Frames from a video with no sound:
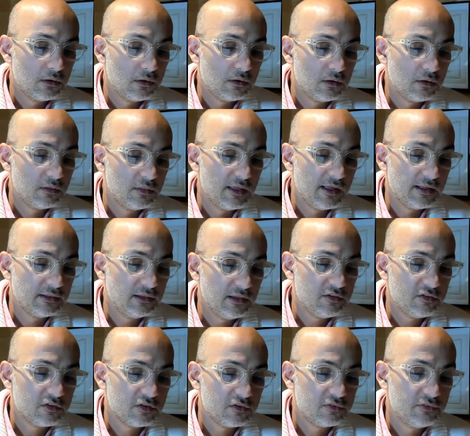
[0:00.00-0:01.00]
that
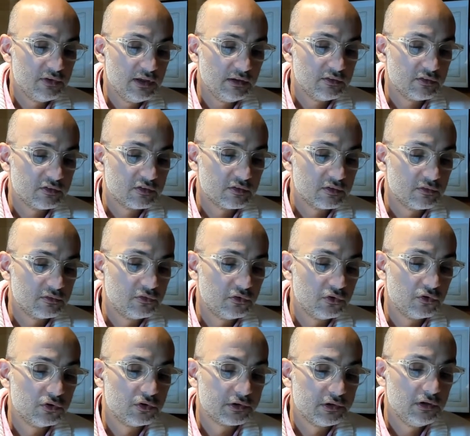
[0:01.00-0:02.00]
s of x
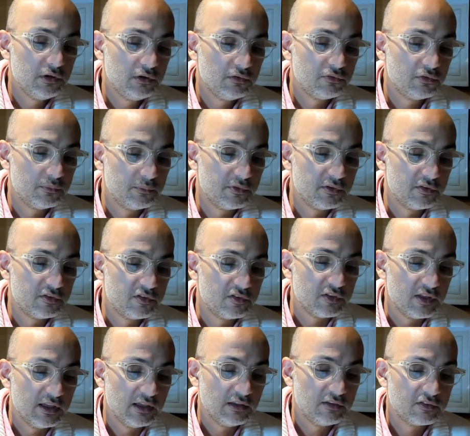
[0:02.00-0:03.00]
for uniform, this is
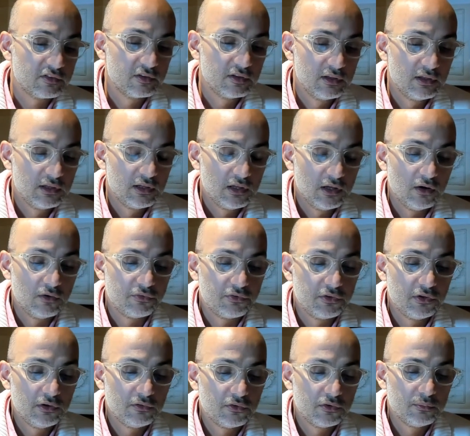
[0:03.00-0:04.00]
x, of
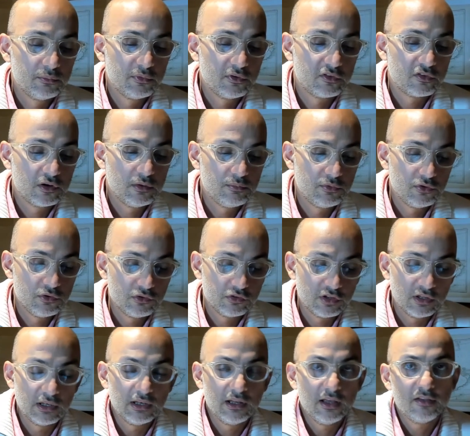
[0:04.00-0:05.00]
uniform
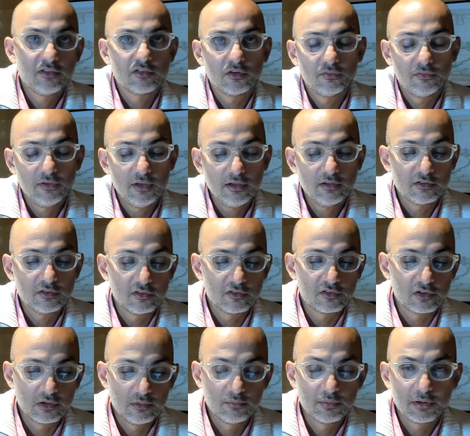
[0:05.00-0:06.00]
distribution, s of x is,
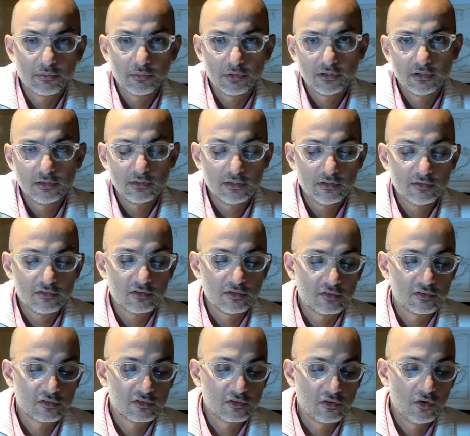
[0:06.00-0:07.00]
remember what it is?
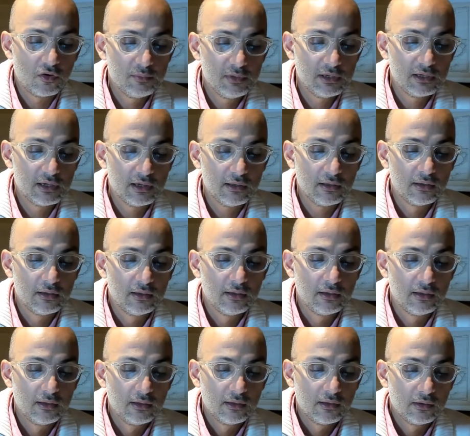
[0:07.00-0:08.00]
It's omega
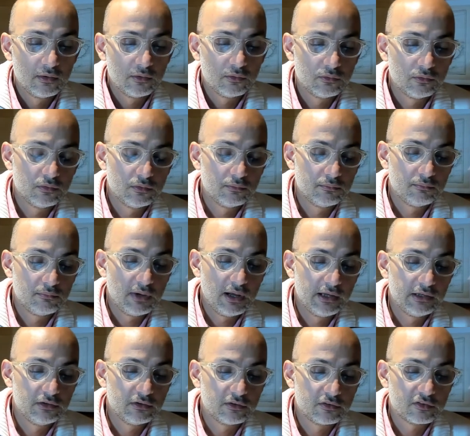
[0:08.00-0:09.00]

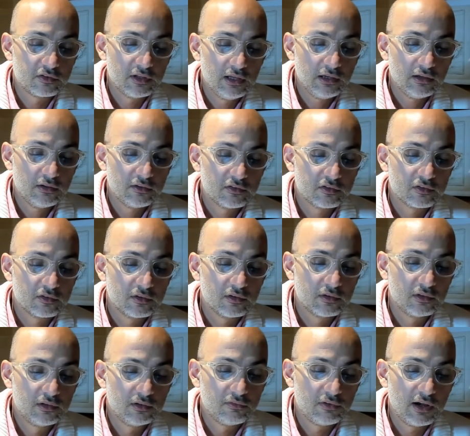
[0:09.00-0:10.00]
minus x
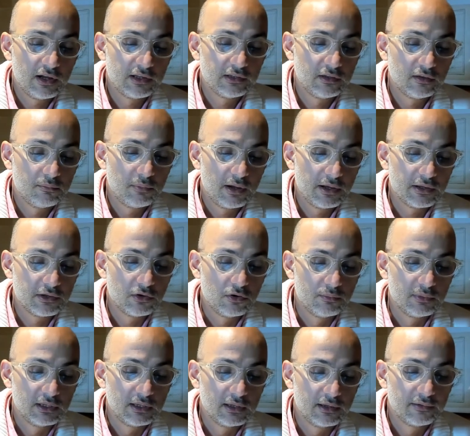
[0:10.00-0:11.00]
divided by omega.